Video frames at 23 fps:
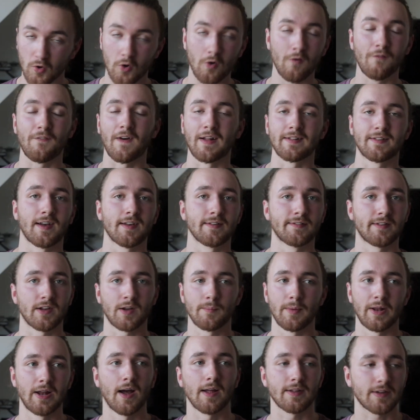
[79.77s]
All fantastic. I
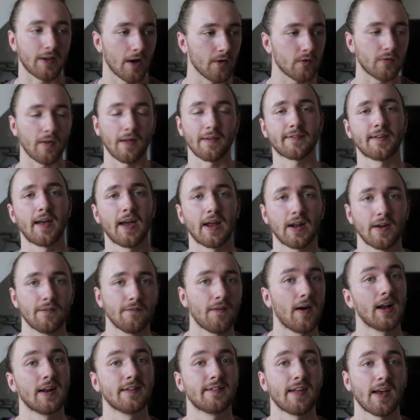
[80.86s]
mean, it goes without saying that
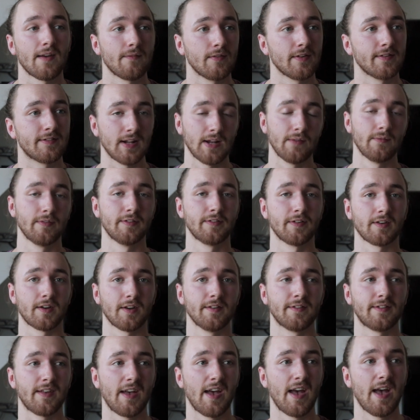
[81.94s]
Viola Davis delivers the
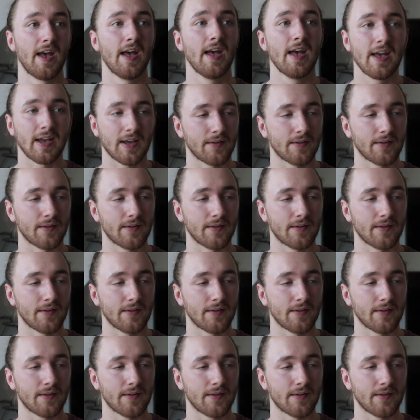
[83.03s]
goods here.